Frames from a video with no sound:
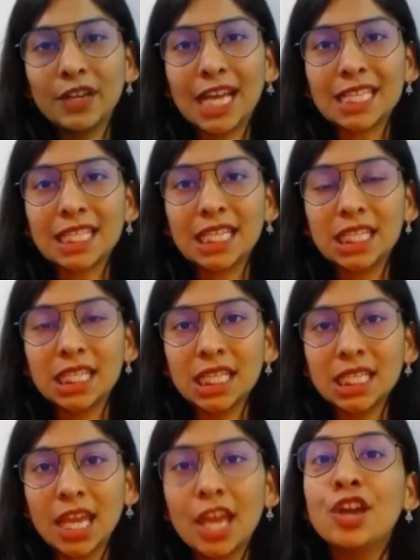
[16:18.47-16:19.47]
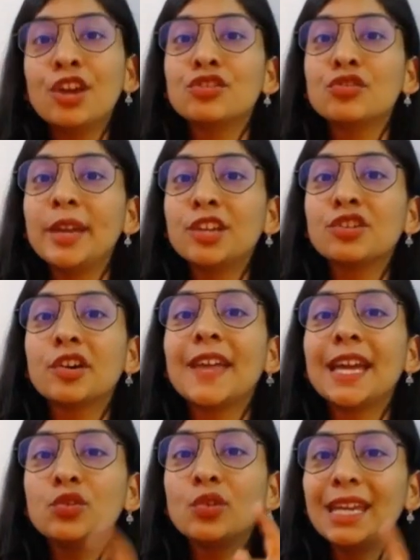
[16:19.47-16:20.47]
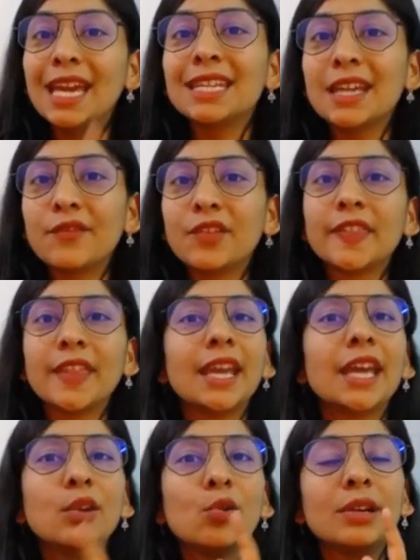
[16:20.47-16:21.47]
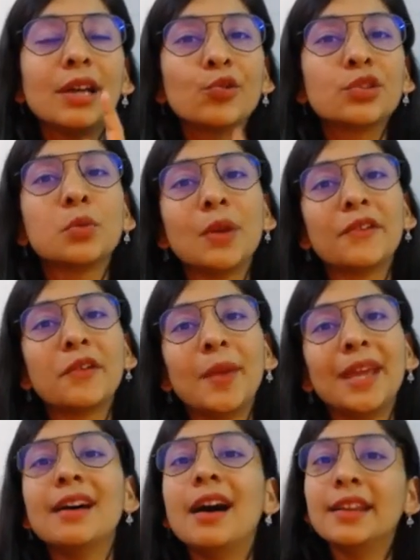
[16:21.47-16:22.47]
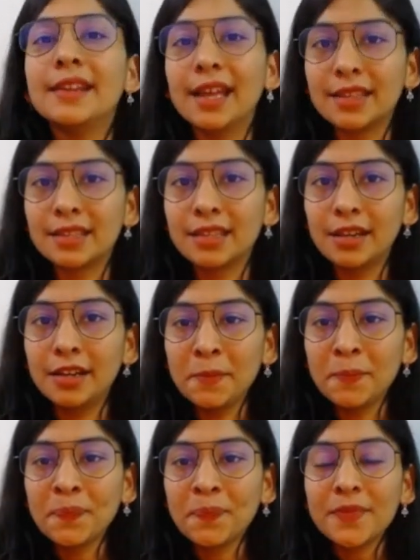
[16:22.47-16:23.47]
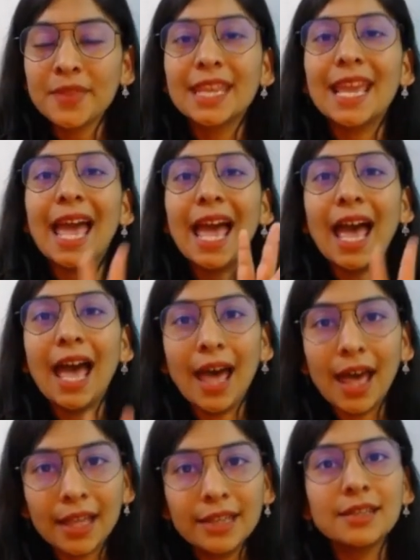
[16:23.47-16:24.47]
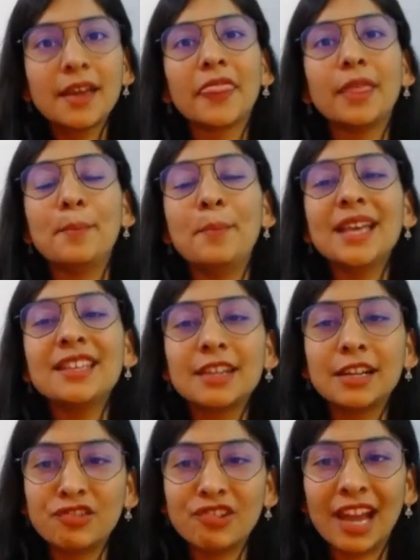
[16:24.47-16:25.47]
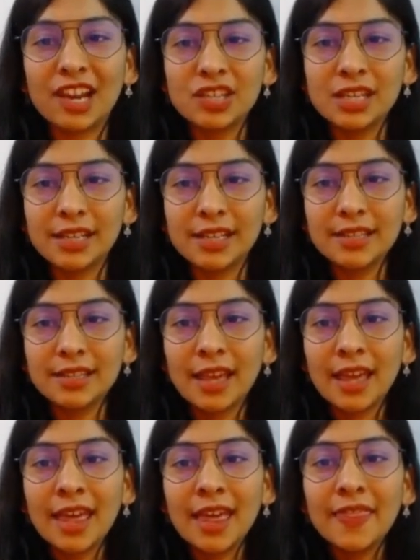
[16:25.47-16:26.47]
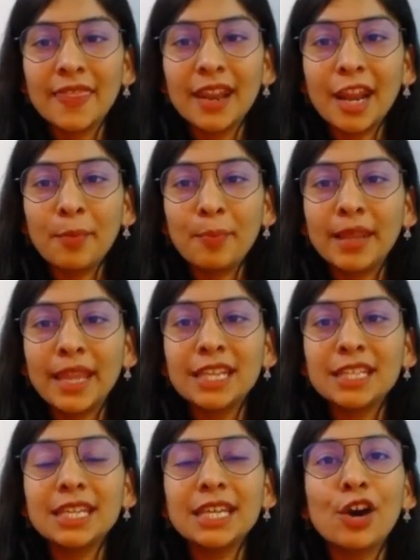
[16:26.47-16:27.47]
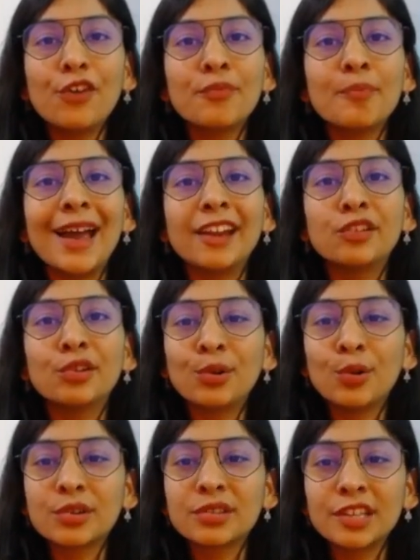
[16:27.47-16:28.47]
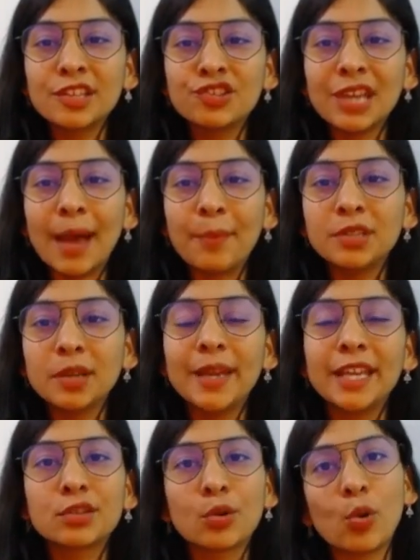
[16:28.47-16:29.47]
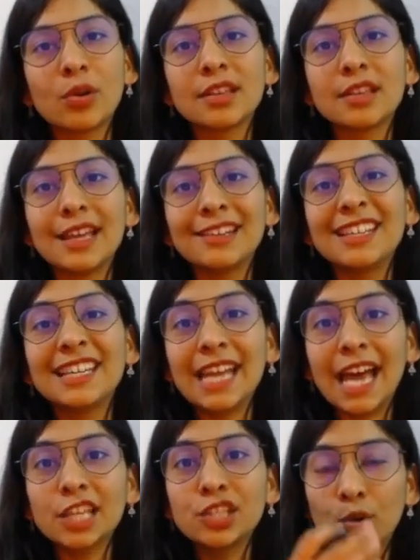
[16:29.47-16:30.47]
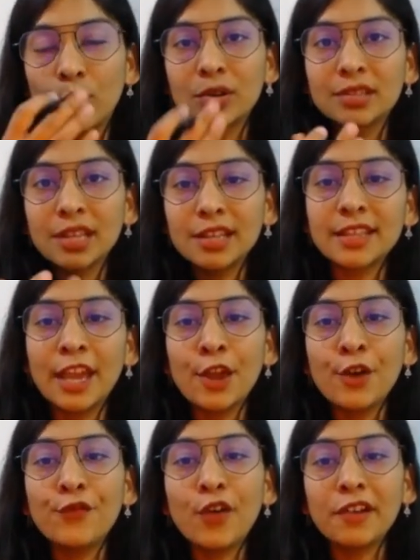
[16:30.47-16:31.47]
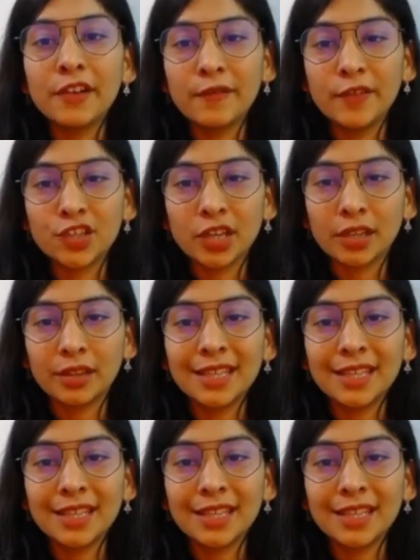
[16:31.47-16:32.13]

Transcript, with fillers: class teachers to make sure that you get everything and no doubts will remain unanswered and the best attraction is there are plenty of micro courses, chapter based courses and crash courses for revision.